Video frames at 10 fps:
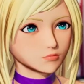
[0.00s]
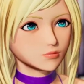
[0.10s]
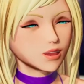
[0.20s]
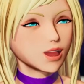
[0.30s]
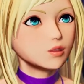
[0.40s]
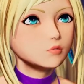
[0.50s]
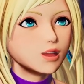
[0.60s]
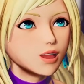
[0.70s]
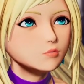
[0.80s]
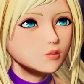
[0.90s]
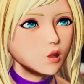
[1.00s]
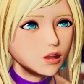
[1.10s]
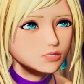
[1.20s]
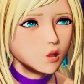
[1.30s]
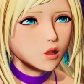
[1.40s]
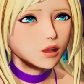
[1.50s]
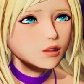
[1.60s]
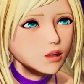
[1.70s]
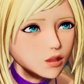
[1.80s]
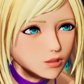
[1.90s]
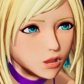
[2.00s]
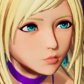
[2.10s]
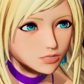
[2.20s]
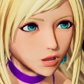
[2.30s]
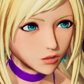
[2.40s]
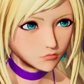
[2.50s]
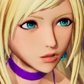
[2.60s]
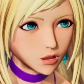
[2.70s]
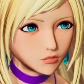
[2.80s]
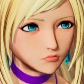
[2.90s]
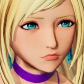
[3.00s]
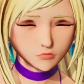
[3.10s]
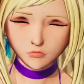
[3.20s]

Why are you talking about a tar pit? Cut the act, Tizoc.